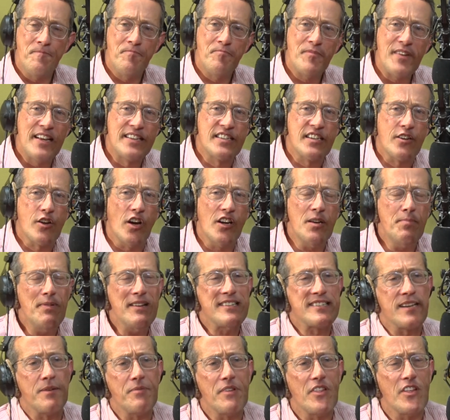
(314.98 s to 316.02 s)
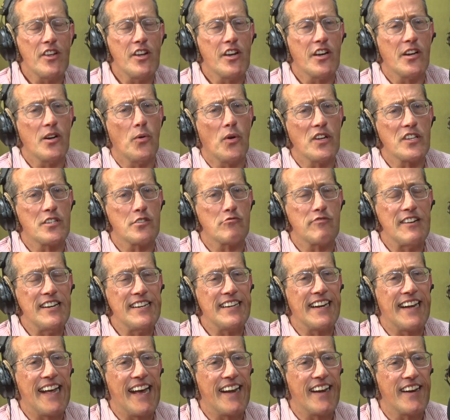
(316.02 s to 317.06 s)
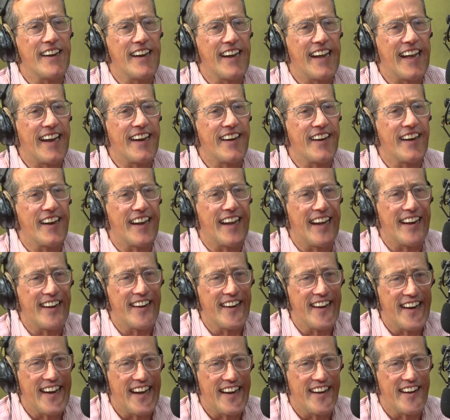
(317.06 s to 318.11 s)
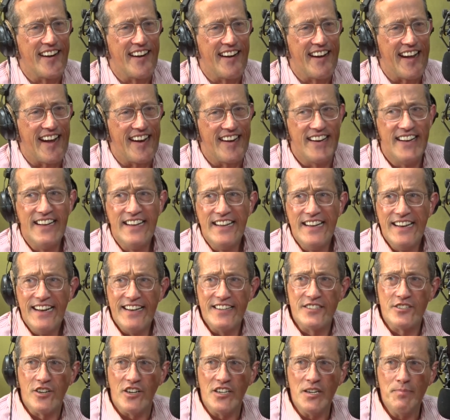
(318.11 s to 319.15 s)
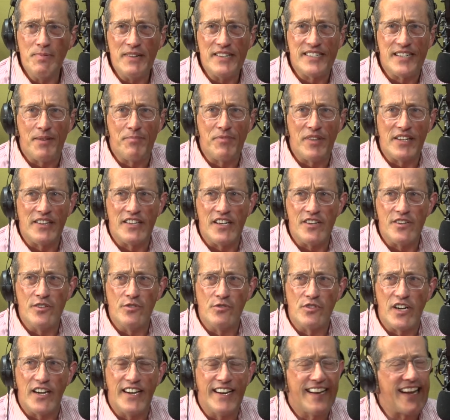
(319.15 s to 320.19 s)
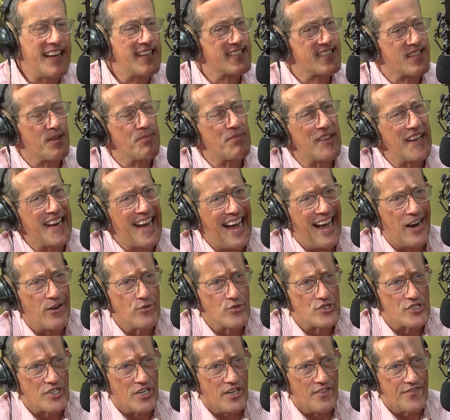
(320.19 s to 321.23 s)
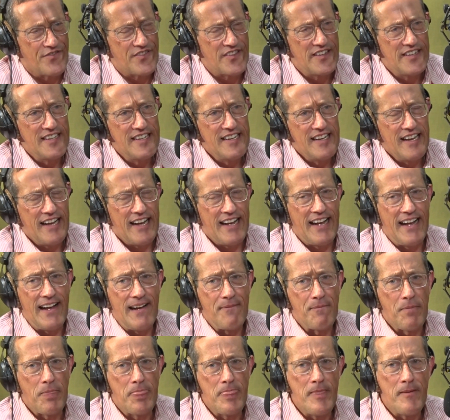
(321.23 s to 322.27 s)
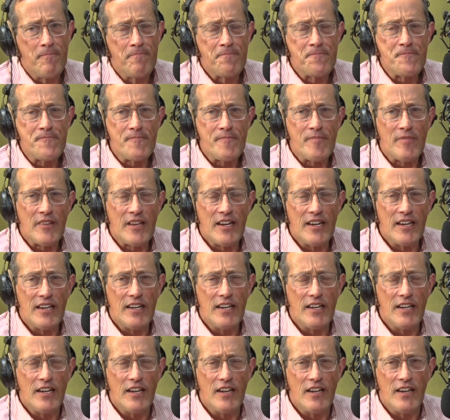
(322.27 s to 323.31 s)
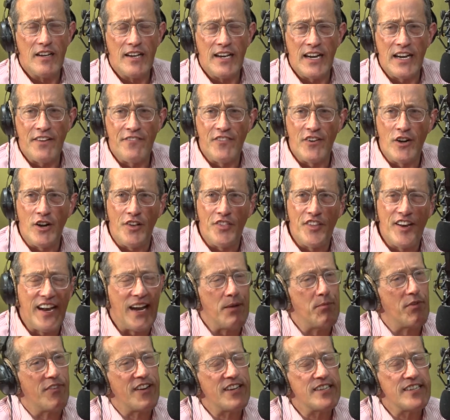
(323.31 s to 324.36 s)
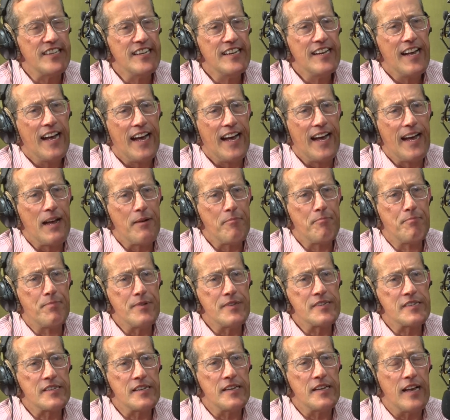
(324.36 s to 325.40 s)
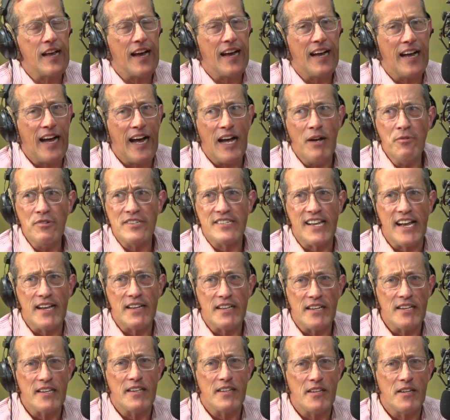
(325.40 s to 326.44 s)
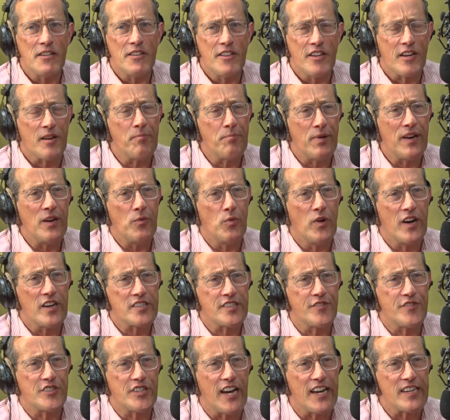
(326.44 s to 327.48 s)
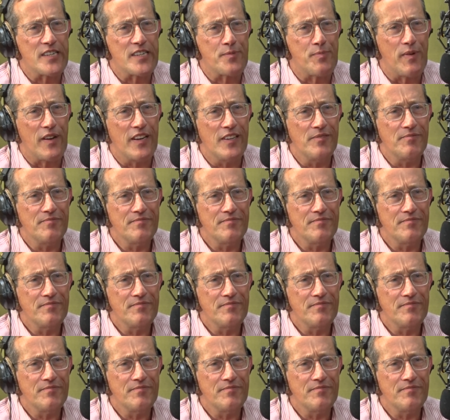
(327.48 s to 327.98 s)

It's got to be something that you're going to want to read again and again and again and again and again. Mm-hmm. It's got to be something that you're going to get something out of. And I've forgotten the name of it. I would say the complete works of Shakespeare.